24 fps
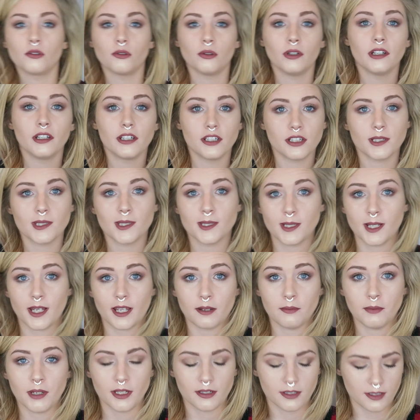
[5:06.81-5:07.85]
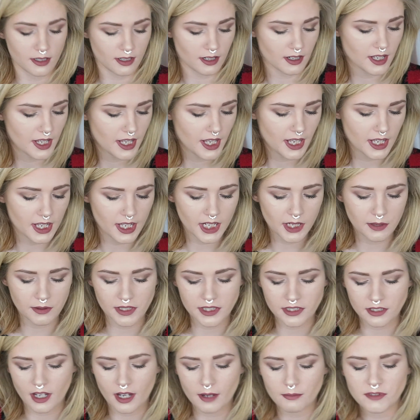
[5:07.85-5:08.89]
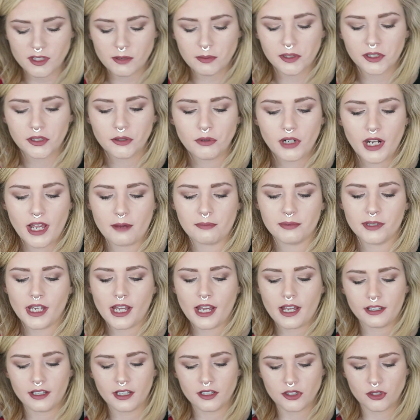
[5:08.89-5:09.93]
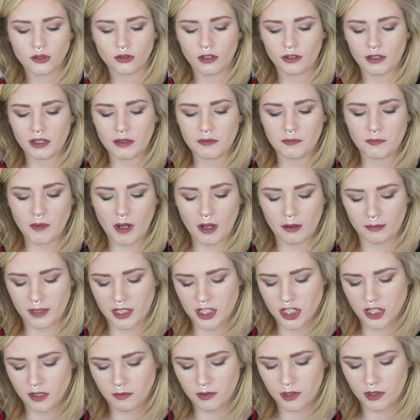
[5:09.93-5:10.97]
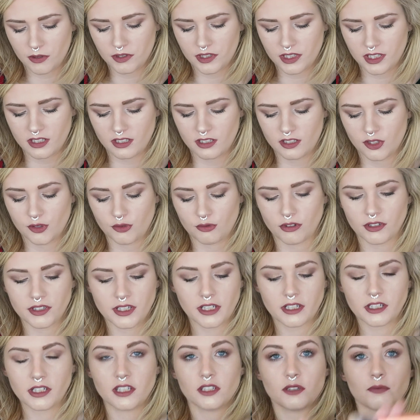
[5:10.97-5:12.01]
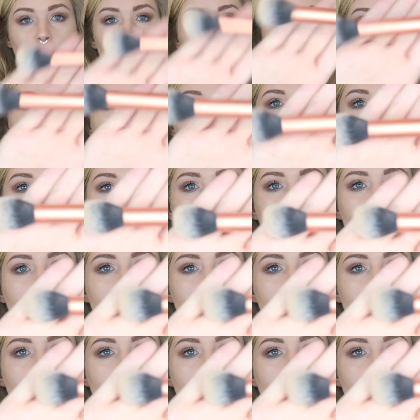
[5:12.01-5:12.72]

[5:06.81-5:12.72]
you. She's a tiny monster. Anyways, typically what I apply highlight to on my cheekbones is this Real Techniques brush,